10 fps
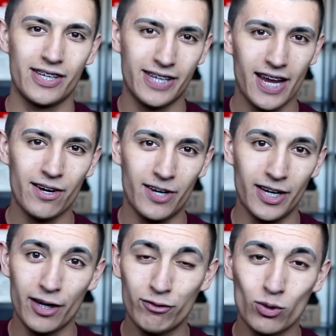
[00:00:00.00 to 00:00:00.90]

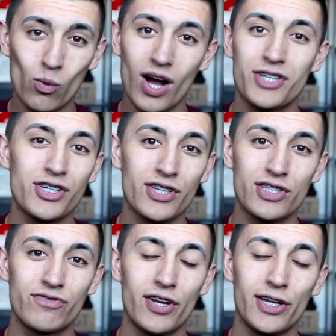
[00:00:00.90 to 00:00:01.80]
Gary, if you're watching
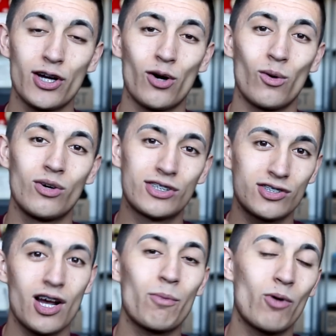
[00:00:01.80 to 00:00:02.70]
this video,
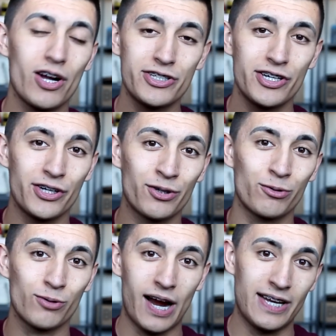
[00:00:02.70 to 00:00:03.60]
stop watching
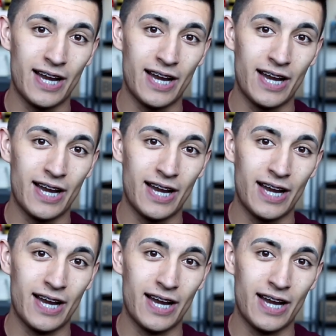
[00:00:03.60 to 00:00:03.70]
right